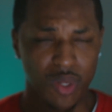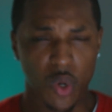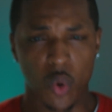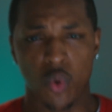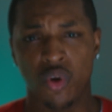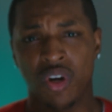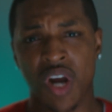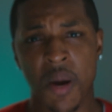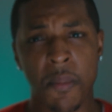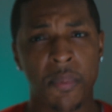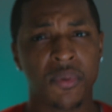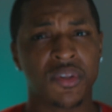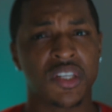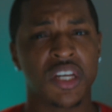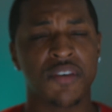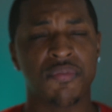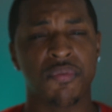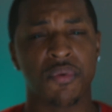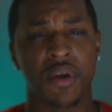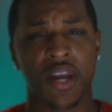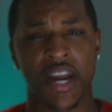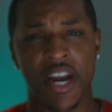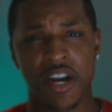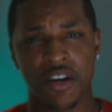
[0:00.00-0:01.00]
A couple
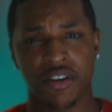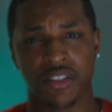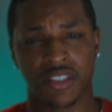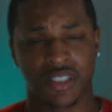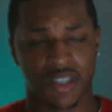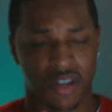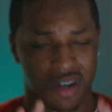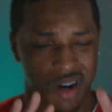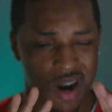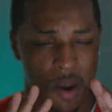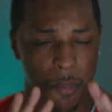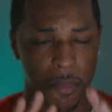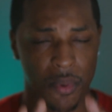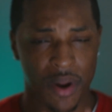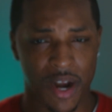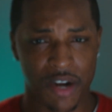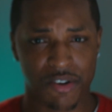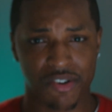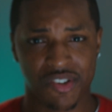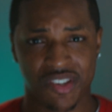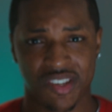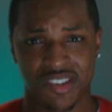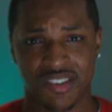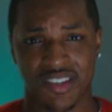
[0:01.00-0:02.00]

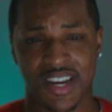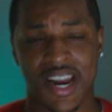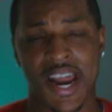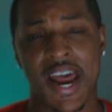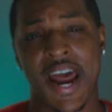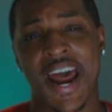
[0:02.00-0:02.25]
hindrances that I